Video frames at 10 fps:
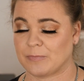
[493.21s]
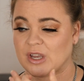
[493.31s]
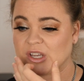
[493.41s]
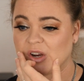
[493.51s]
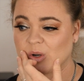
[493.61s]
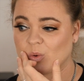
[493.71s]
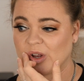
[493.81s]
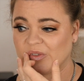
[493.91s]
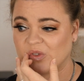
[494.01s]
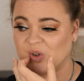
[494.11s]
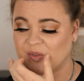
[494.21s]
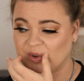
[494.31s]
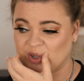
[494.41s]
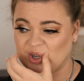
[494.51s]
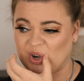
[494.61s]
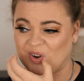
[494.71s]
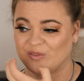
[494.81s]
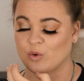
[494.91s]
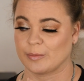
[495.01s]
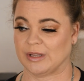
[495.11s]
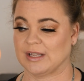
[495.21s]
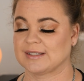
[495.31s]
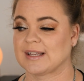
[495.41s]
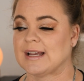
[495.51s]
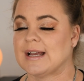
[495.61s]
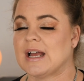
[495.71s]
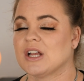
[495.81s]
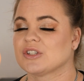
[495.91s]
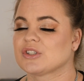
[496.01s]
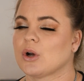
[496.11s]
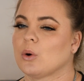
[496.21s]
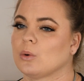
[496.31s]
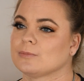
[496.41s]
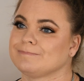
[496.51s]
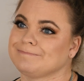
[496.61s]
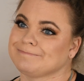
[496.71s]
And I carried quite a few different formulas, so